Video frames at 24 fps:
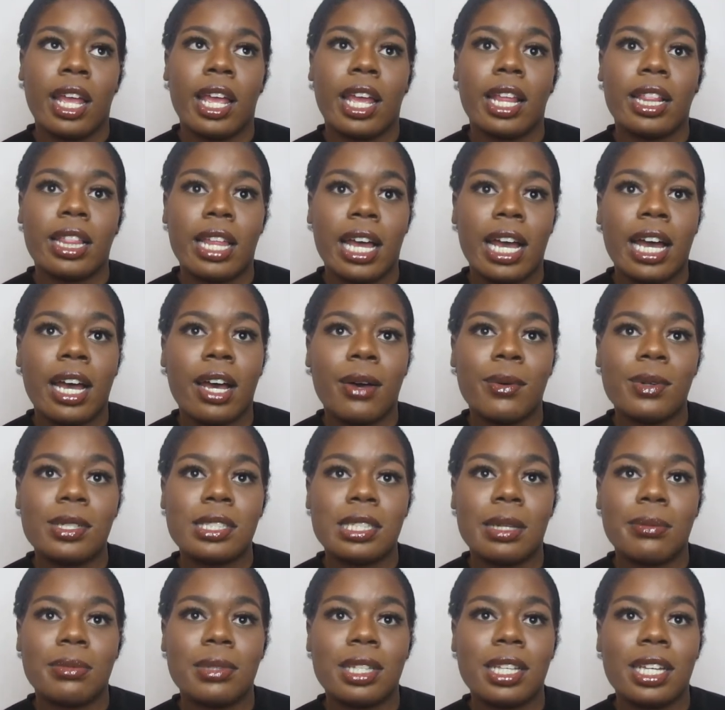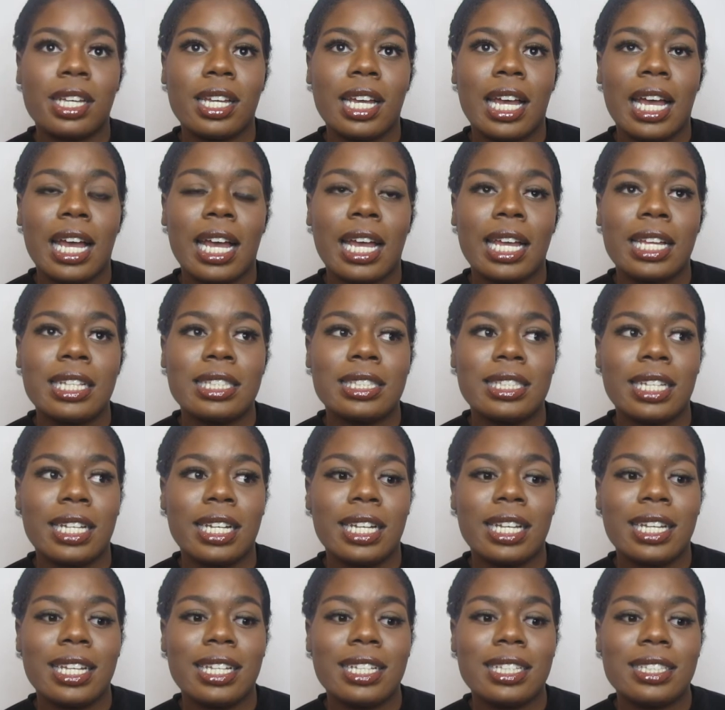And that was something I
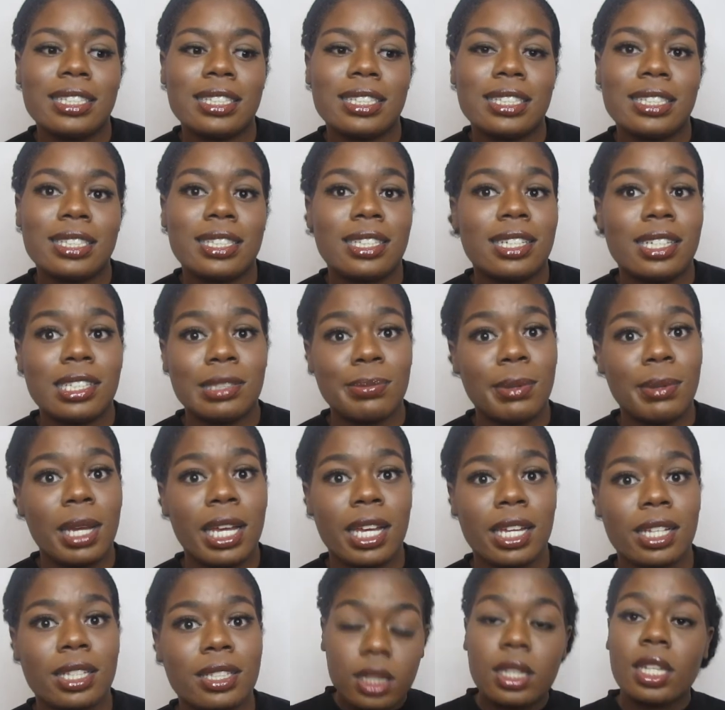didn't expect.